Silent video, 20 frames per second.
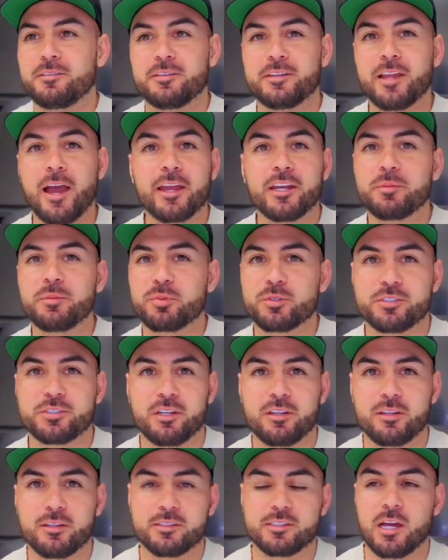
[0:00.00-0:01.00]

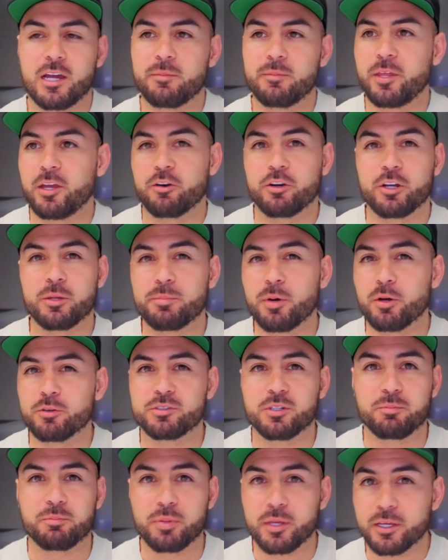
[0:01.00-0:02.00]
90% of the time they already
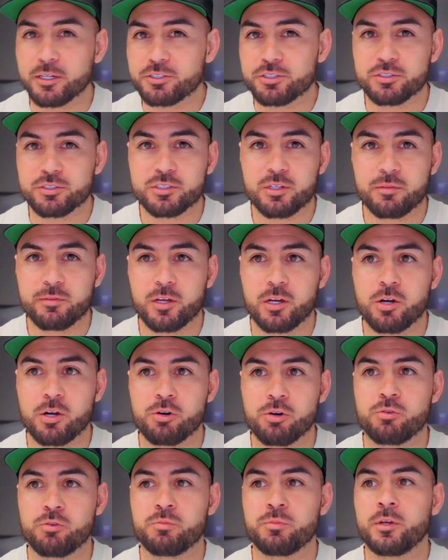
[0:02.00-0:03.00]
posted pictures of the
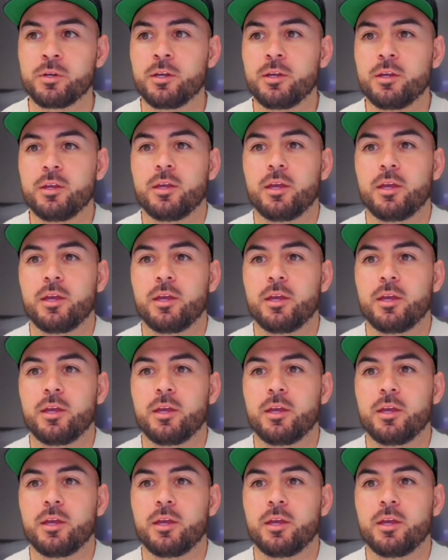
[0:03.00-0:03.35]
home,